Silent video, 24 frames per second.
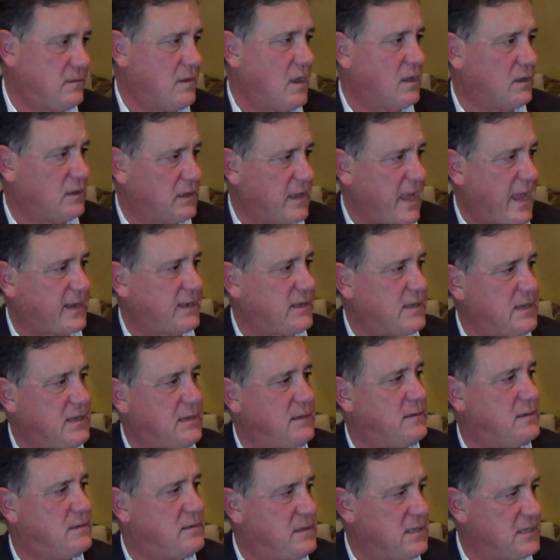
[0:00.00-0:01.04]

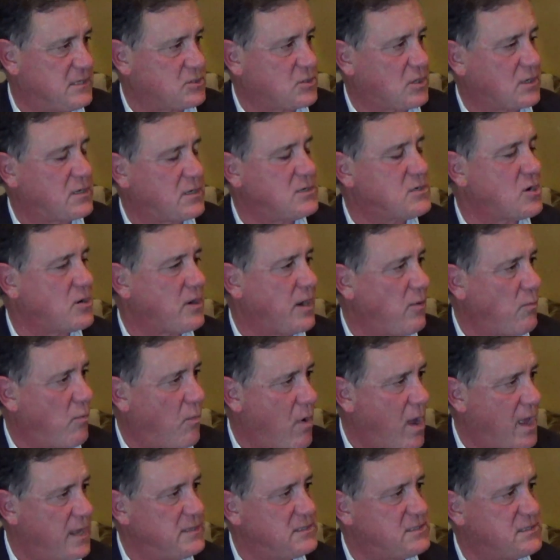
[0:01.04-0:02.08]
elected district attorney
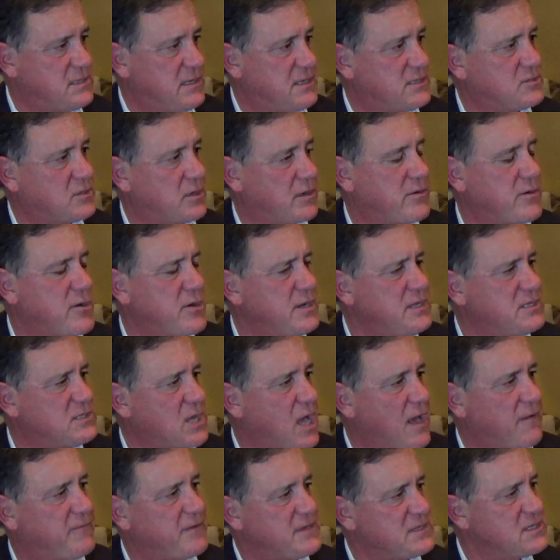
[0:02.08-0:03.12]
runs the district attorney's
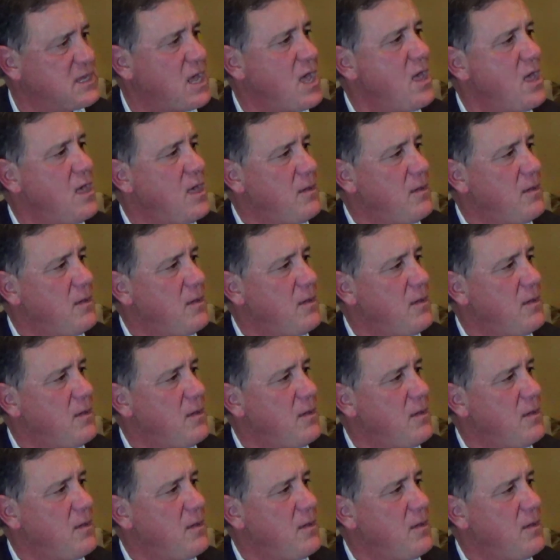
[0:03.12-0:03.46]
office,